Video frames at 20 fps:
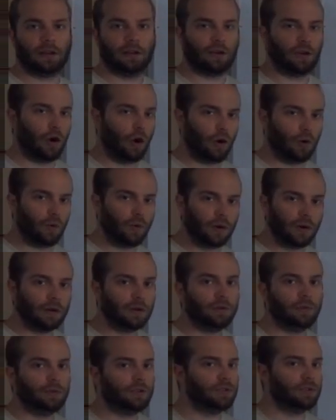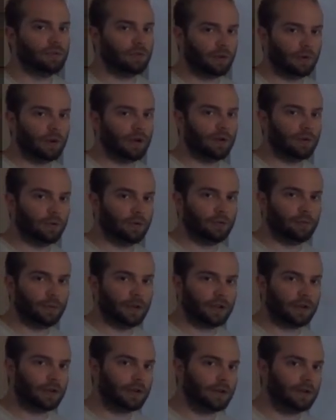car horn, which is a great
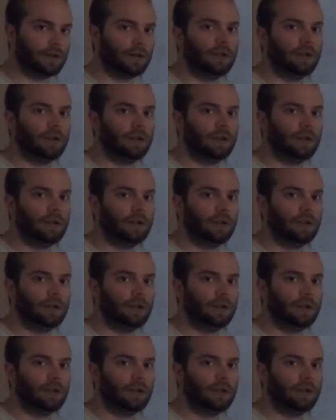noisemaker,